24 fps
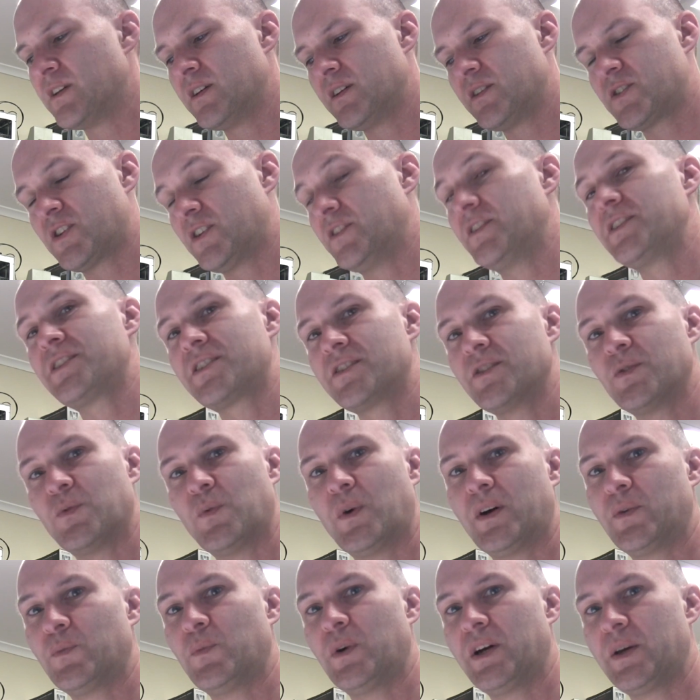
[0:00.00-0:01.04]
So this is a
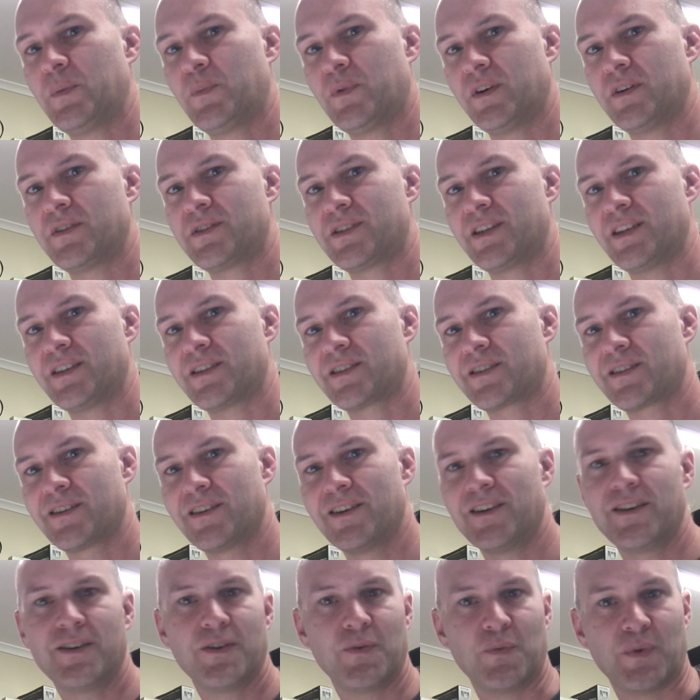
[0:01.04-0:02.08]
one-way process.
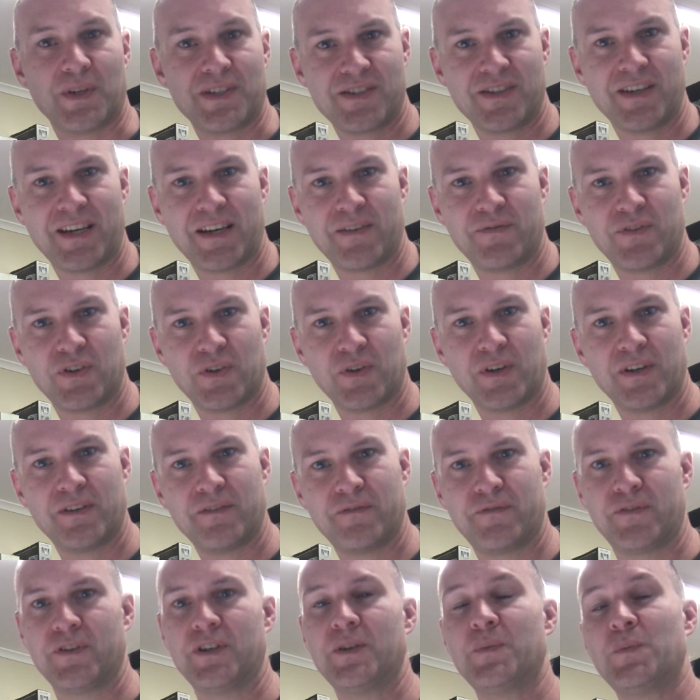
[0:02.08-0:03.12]
Once you have your own
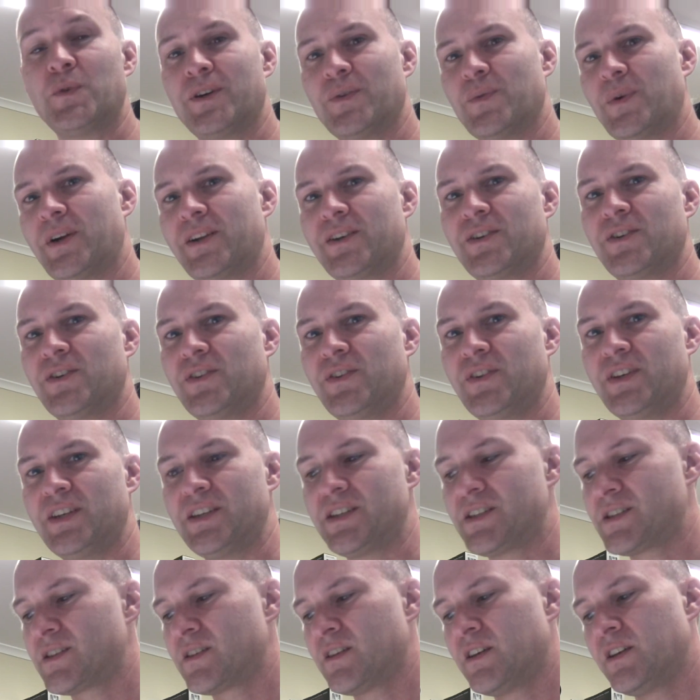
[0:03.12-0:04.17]
firmware running on
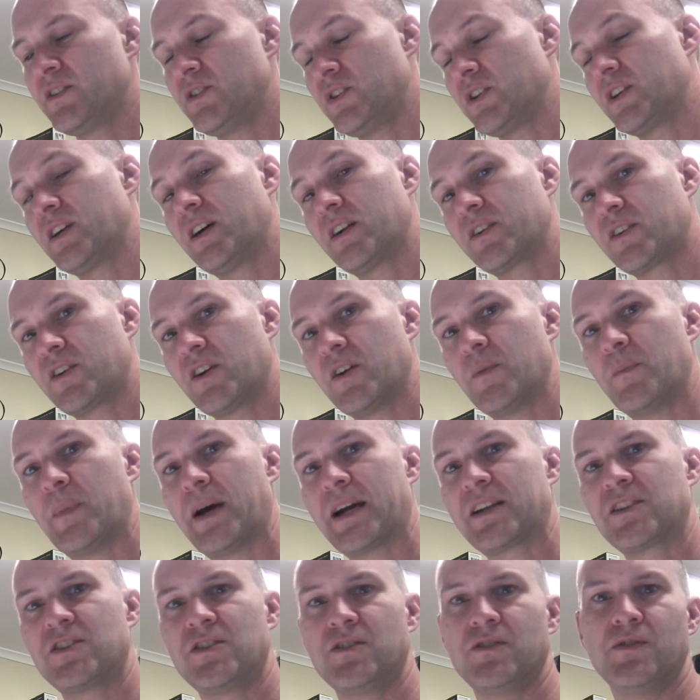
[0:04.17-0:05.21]
this, you can't go
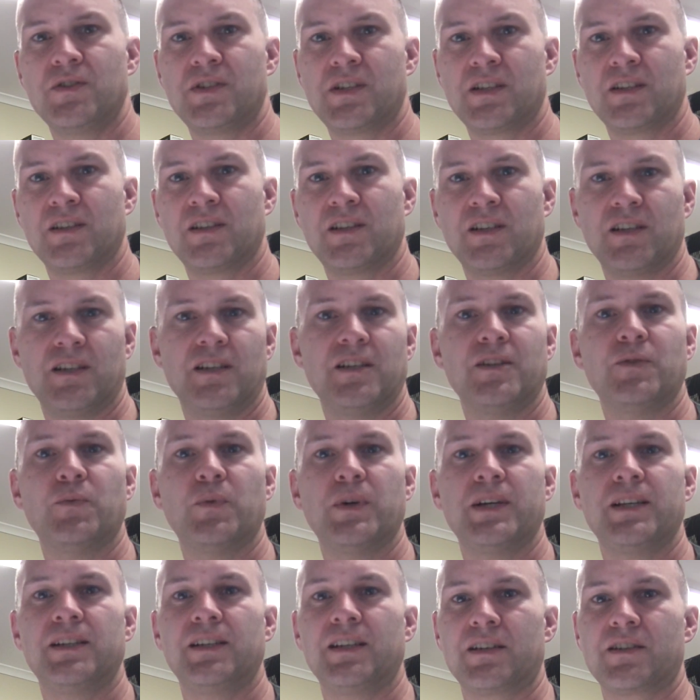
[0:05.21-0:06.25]
back to using the
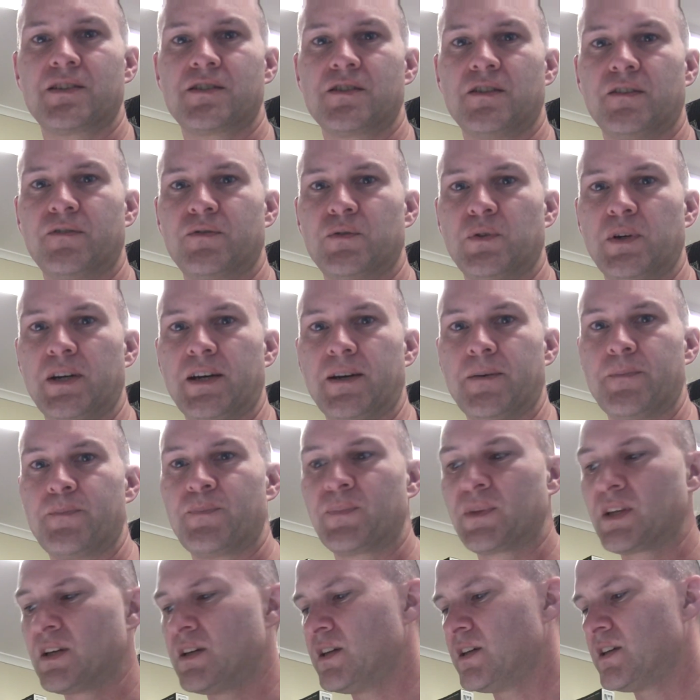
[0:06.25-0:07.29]
eWeLink software.
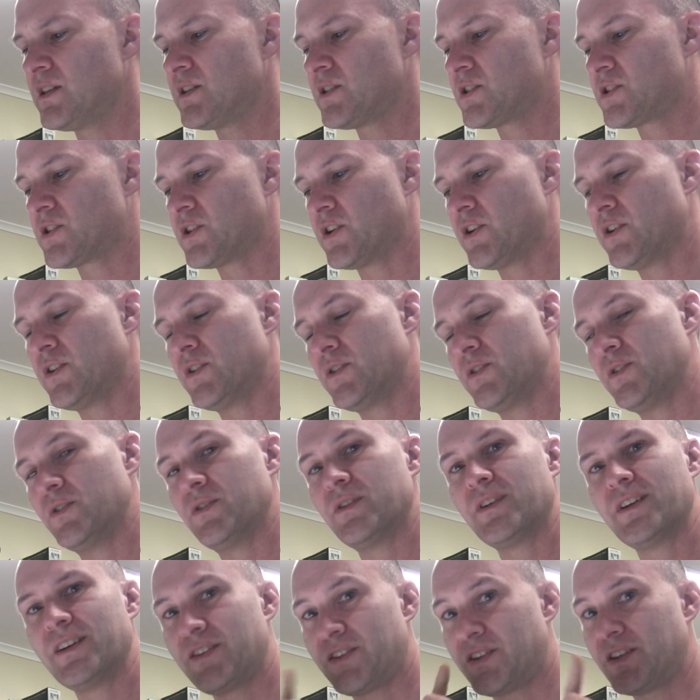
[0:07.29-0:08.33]
So
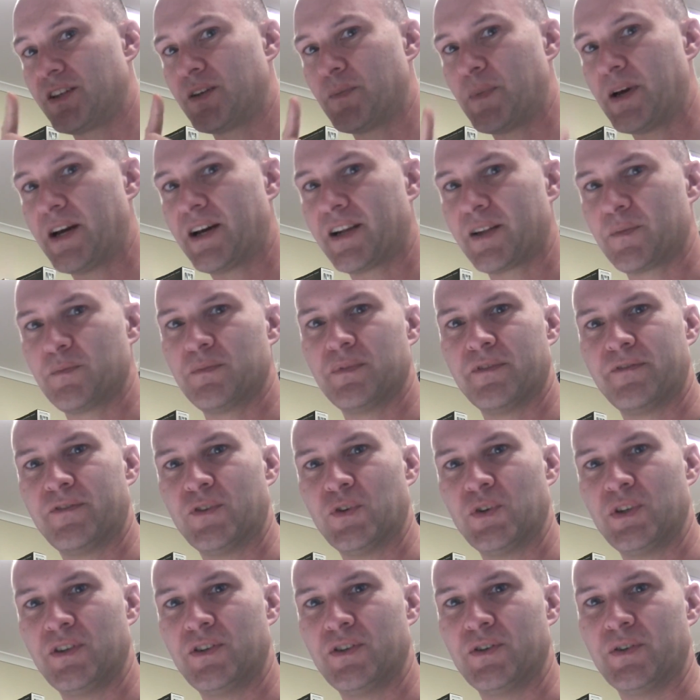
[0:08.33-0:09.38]
think about it
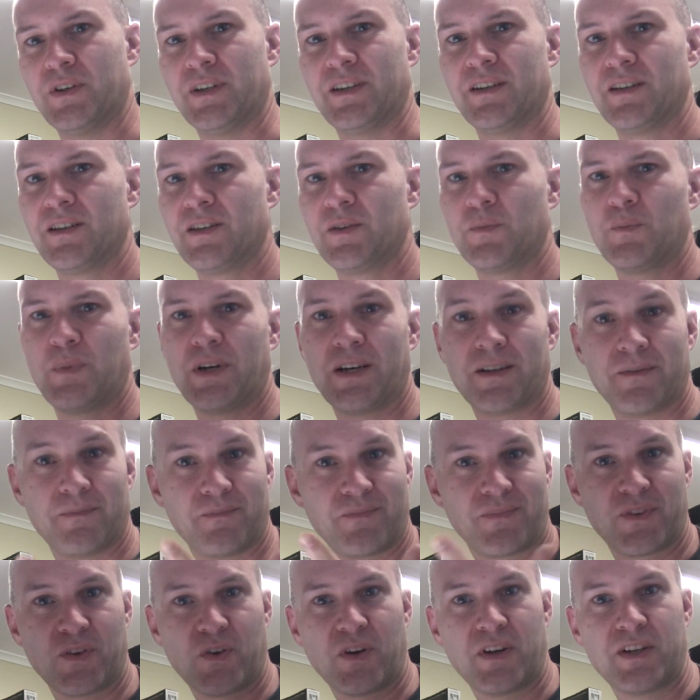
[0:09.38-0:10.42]
before you do it. But
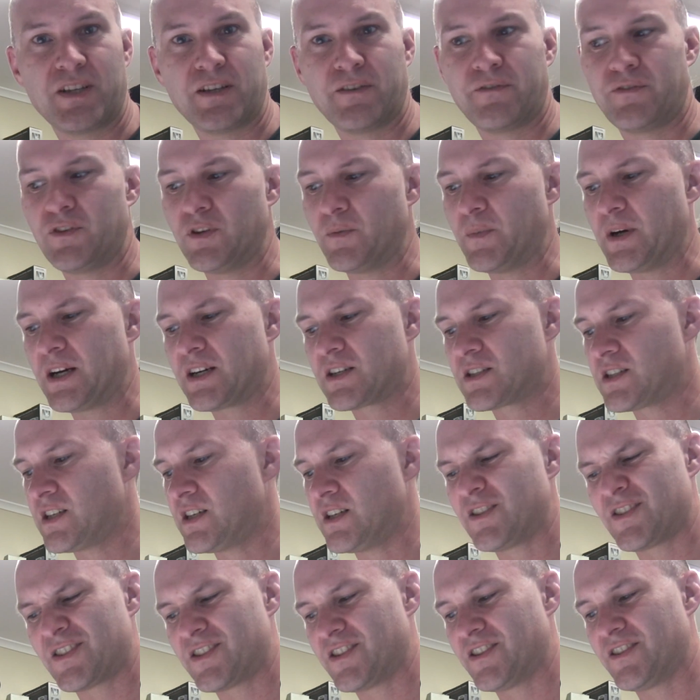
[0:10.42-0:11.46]
they're only a few bucks
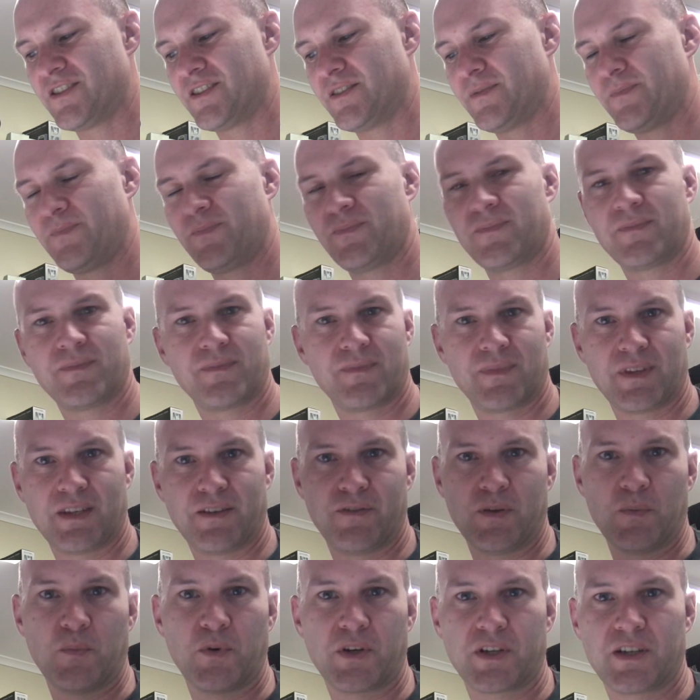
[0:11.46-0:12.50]
each, so
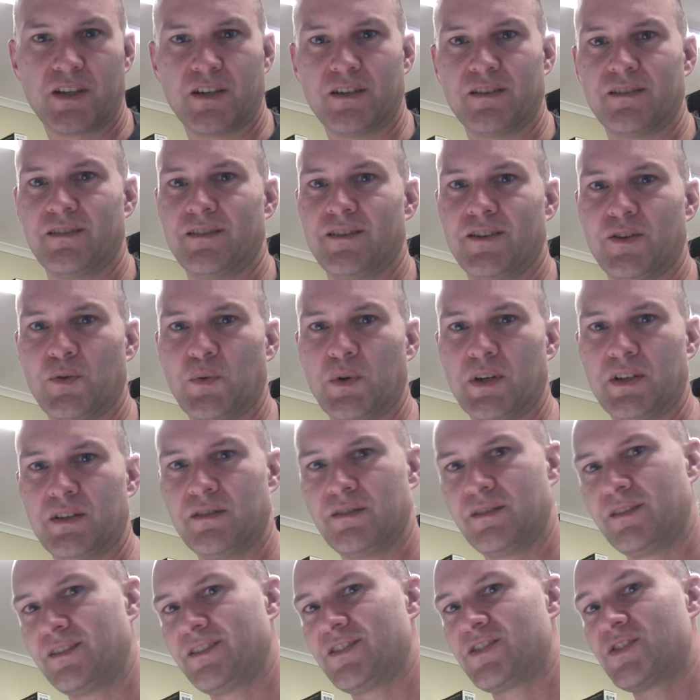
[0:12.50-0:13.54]
if you brick it, oh well,
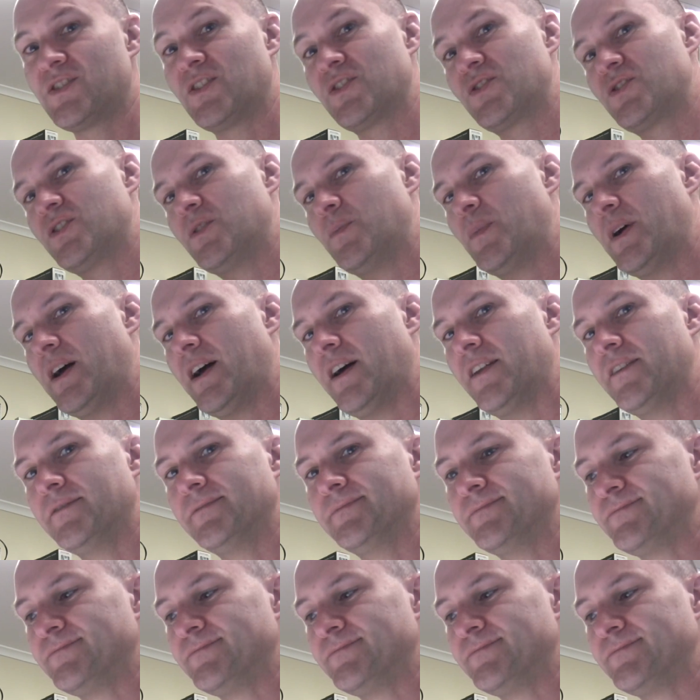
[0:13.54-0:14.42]
it's not too bad.